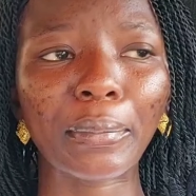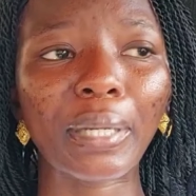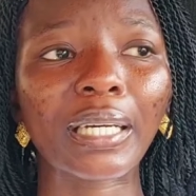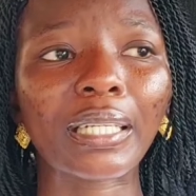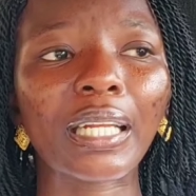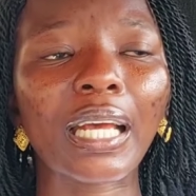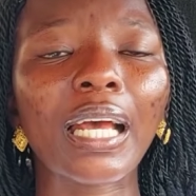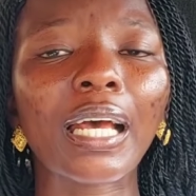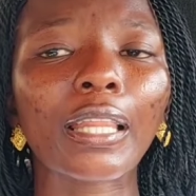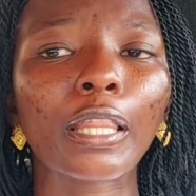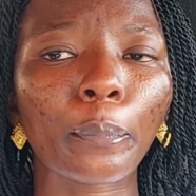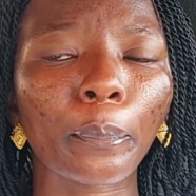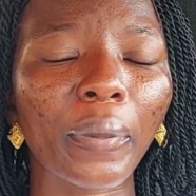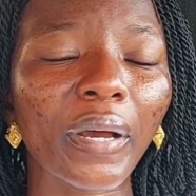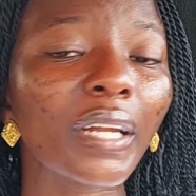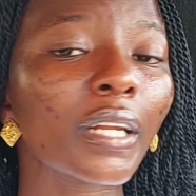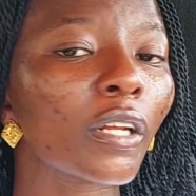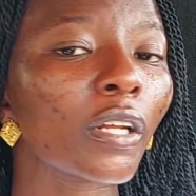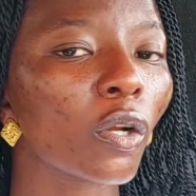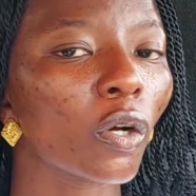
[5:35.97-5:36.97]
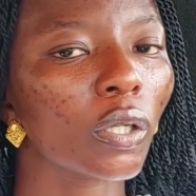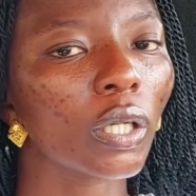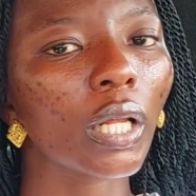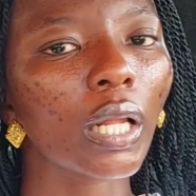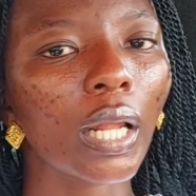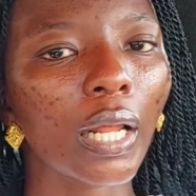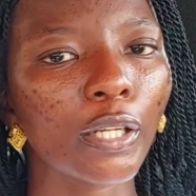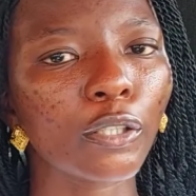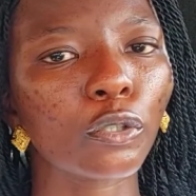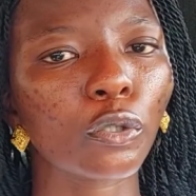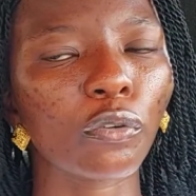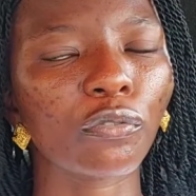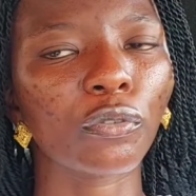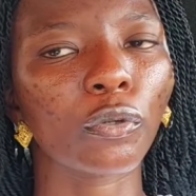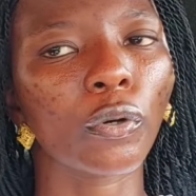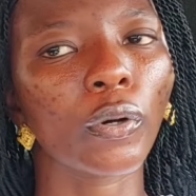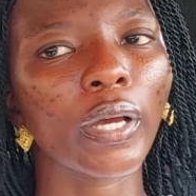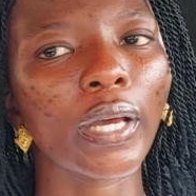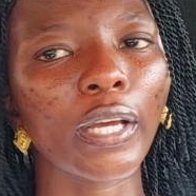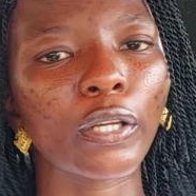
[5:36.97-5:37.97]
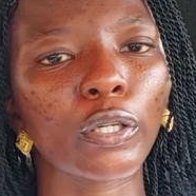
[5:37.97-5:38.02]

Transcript: and depending on the length of your hair,